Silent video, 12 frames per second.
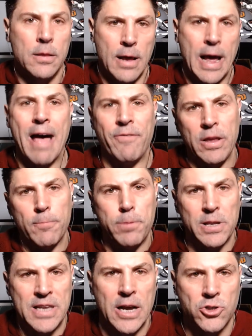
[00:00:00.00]
having
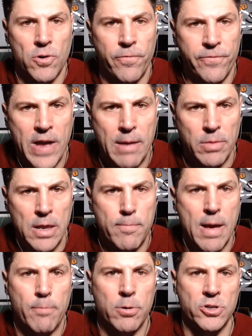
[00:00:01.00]
potential family
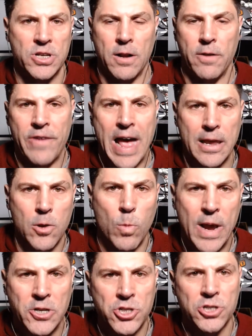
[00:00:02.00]
members in
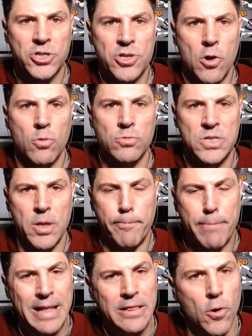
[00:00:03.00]
evacuation zones, the
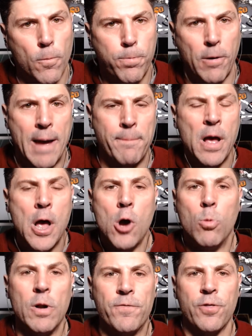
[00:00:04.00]
mental prep,
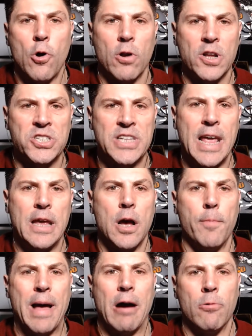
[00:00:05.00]
would Florida State
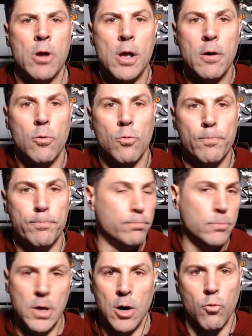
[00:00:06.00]
come out
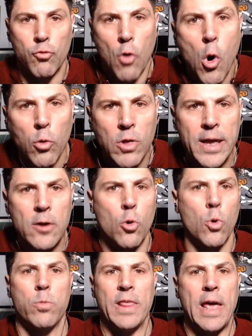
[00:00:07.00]
you know, rolling,
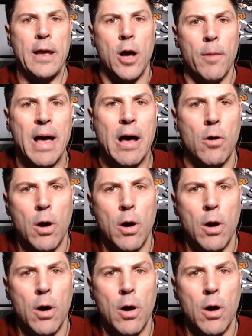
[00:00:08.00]
or would they come out